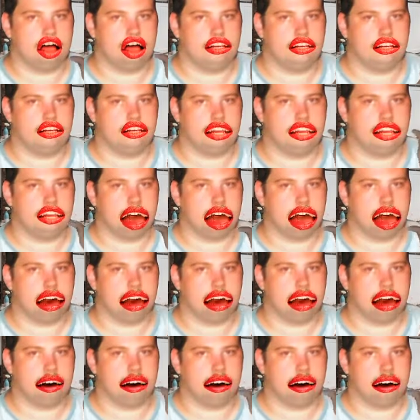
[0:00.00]
cool. You don't know the
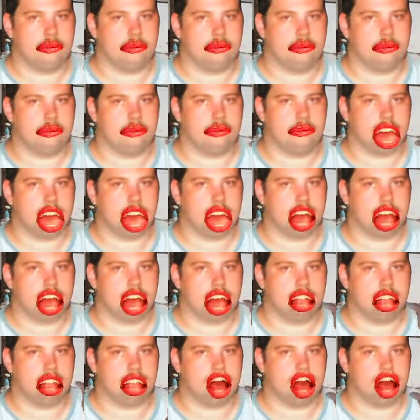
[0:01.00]
genres of
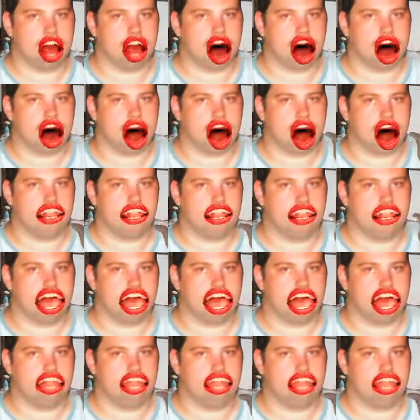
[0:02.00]
music you listen to sometimes. I
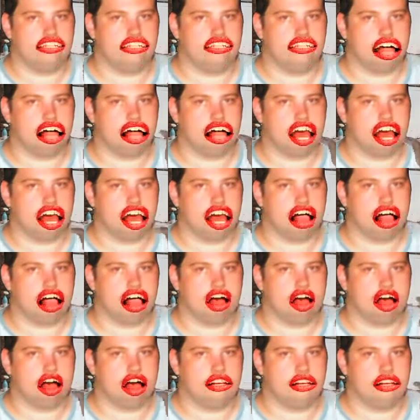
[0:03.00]
mean, yeah, that's
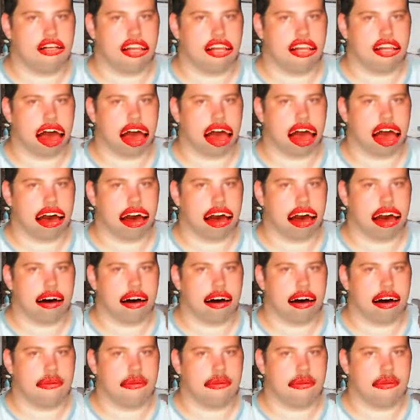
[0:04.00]
like not a
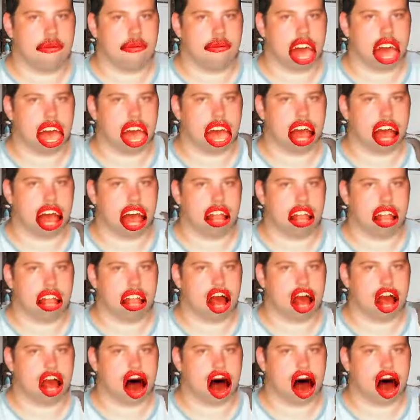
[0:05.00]
bad thing that you don't know
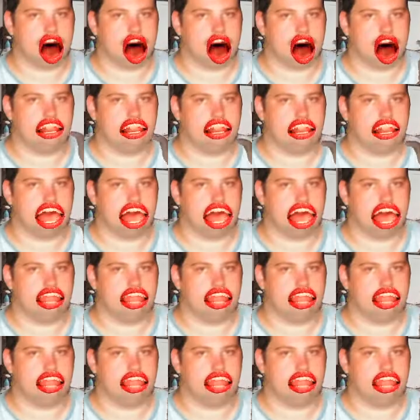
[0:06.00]
that because